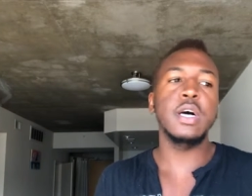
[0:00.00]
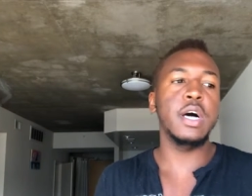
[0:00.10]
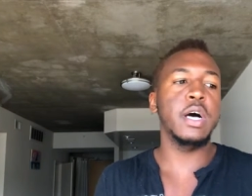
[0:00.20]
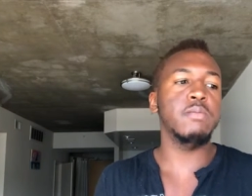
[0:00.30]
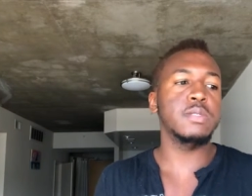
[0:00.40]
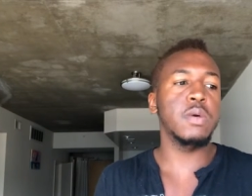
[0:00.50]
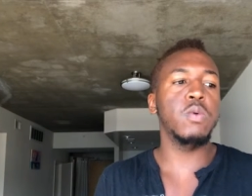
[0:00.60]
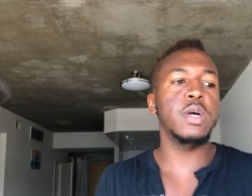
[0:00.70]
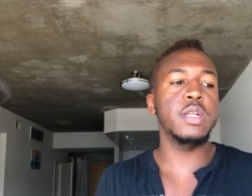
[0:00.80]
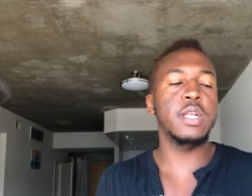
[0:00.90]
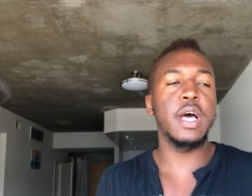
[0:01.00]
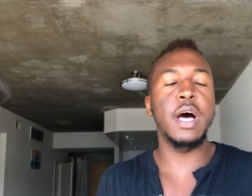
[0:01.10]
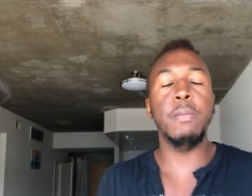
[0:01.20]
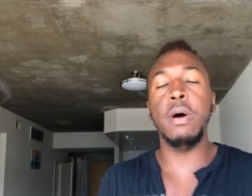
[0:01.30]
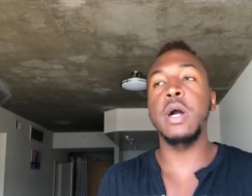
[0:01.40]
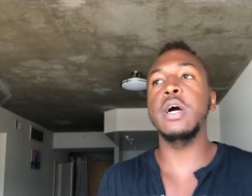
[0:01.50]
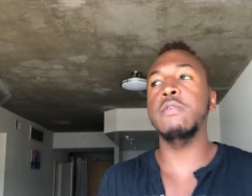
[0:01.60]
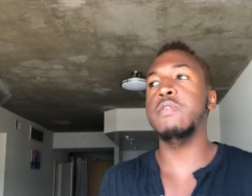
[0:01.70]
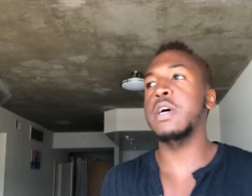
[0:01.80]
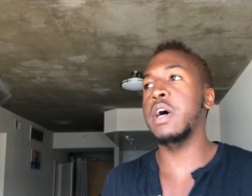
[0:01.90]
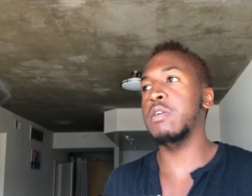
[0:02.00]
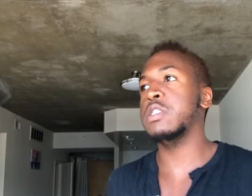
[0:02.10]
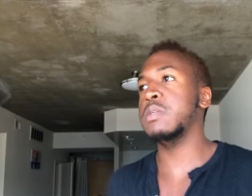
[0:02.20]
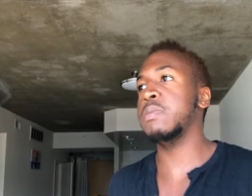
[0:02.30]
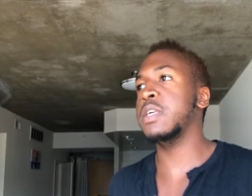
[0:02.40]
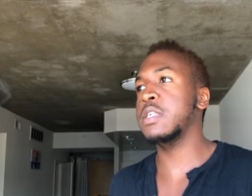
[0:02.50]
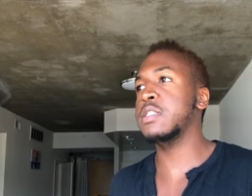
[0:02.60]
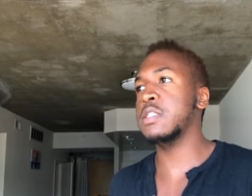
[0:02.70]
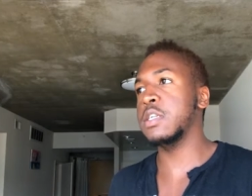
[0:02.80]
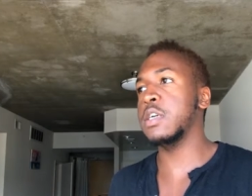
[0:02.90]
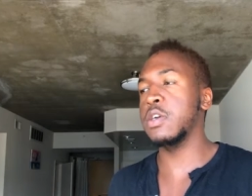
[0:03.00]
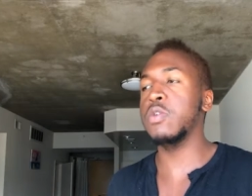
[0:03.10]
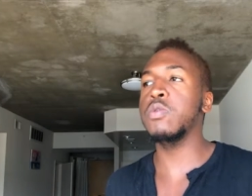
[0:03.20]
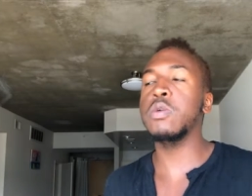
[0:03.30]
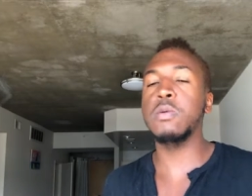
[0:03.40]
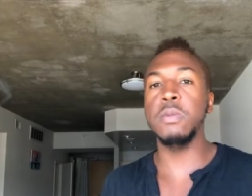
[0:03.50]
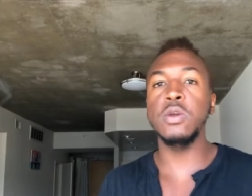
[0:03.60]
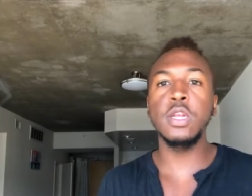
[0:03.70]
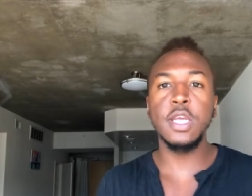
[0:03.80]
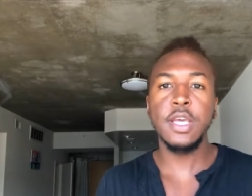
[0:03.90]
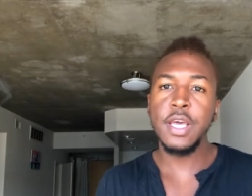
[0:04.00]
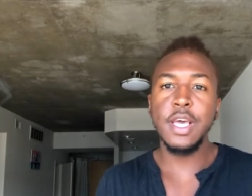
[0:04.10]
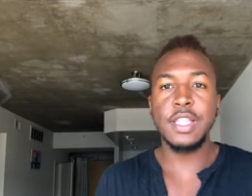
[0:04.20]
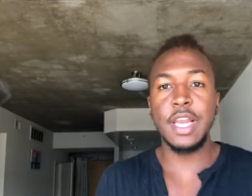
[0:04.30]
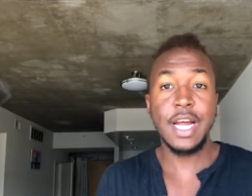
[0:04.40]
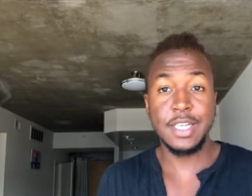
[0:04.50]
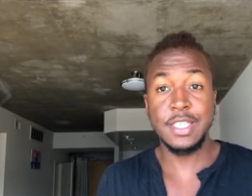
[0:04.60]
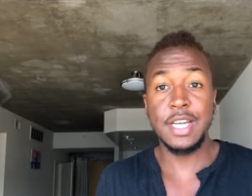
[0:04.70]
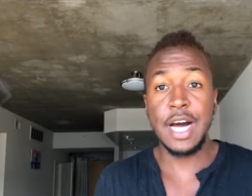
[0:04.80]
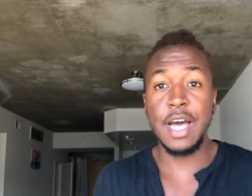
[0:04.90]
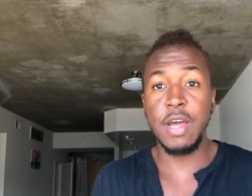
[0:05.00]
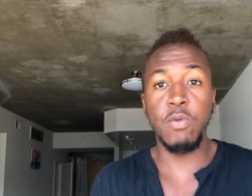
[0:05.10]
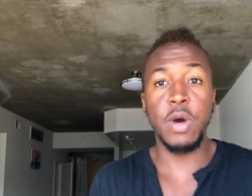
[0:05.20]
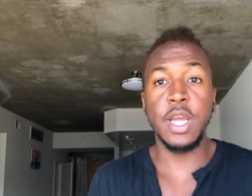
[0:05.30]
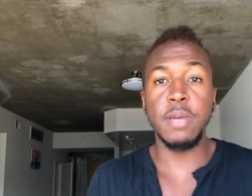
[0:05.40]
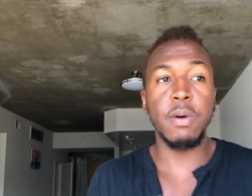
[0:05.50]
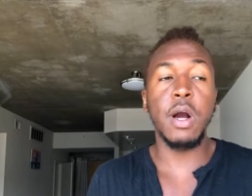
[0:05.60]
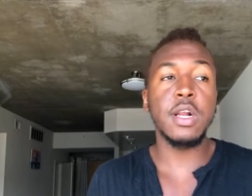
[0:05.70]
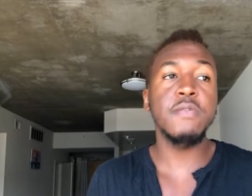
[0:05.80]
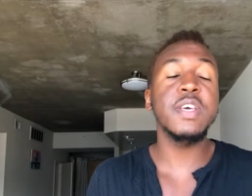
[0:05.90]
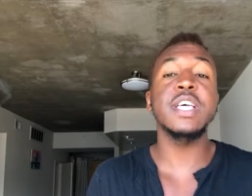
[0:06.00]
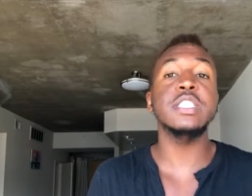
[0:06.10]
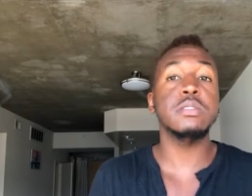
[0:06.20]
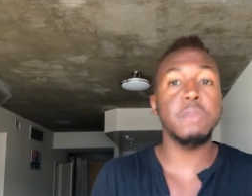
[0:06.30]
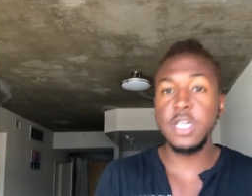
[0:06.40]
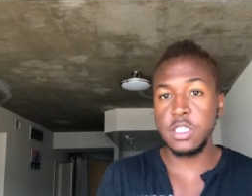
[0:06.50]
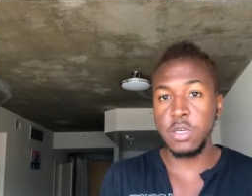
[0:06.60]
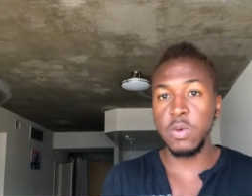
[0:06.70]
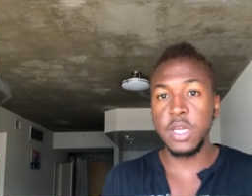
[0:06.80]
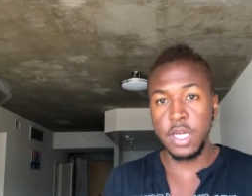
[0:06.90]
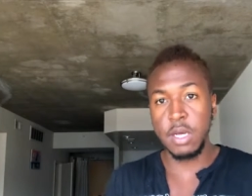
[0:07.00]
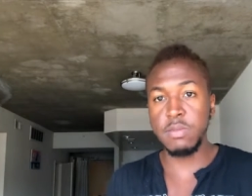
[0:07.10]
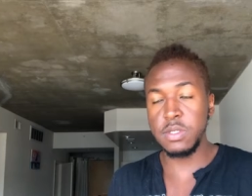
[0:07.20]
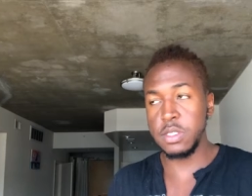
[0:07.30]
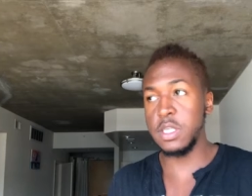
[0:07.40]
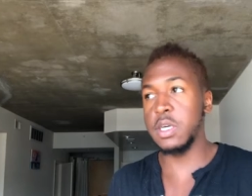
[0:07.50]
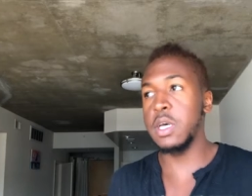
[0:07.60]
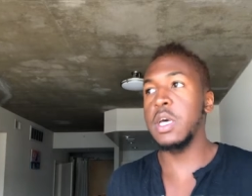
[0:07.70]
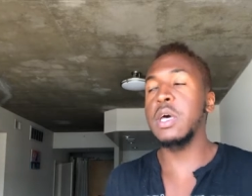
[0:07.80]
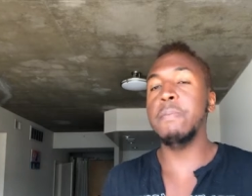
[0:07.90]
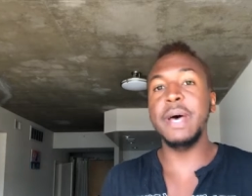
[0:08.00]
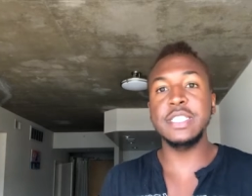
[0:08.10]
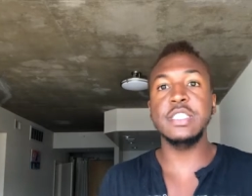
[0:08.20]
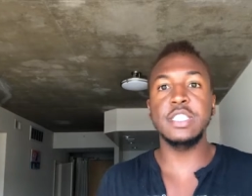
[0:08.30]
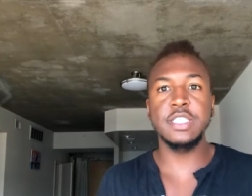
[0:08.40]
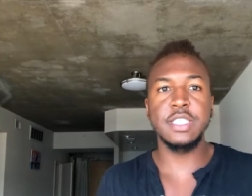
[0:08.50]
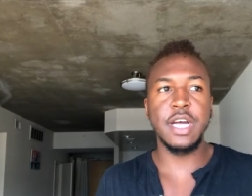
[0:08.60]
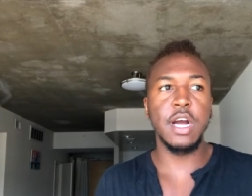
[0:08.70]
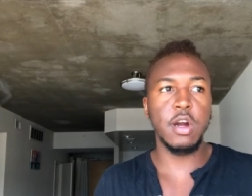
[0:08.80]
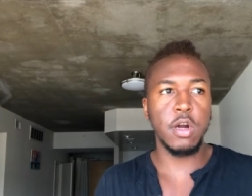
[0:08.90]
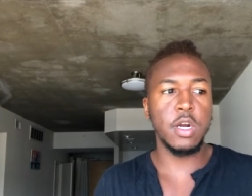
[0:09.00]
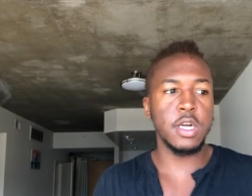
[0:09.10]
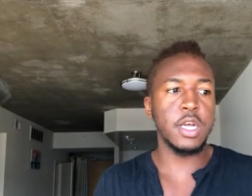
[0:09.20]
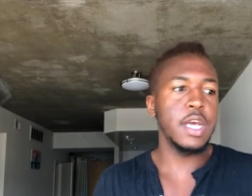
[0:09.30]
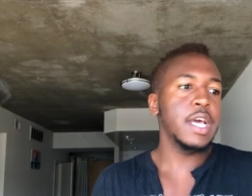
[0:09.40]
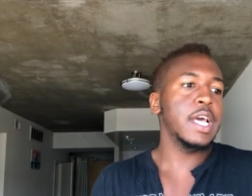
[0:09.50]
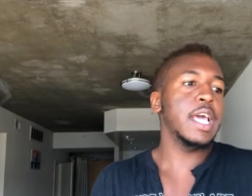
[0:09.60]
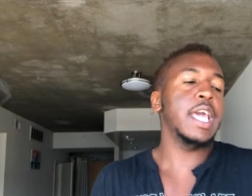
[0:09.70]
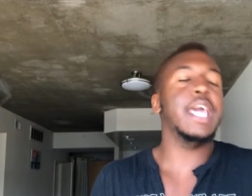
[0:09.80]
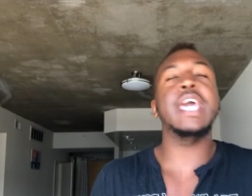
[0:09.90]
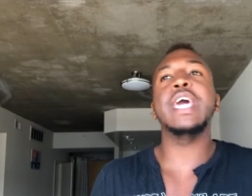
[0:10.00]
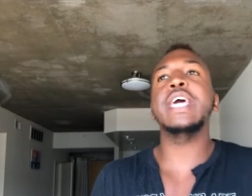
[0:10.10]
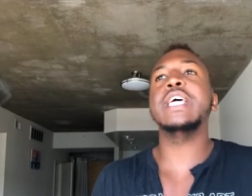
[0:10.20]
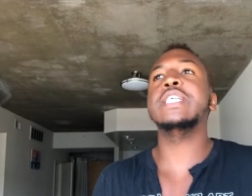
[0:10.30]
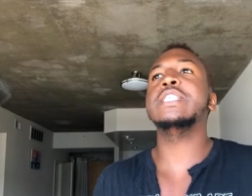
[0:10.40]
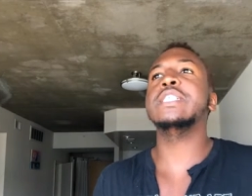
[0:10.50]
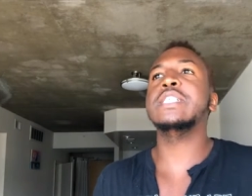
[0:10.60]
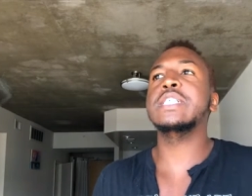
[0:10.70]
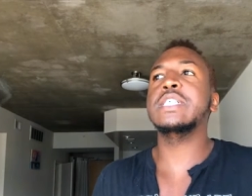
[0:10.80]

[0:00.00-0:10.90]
someone a part of the LGBTQ community that I did not want any part of it, especially when it comes to messages that I heard in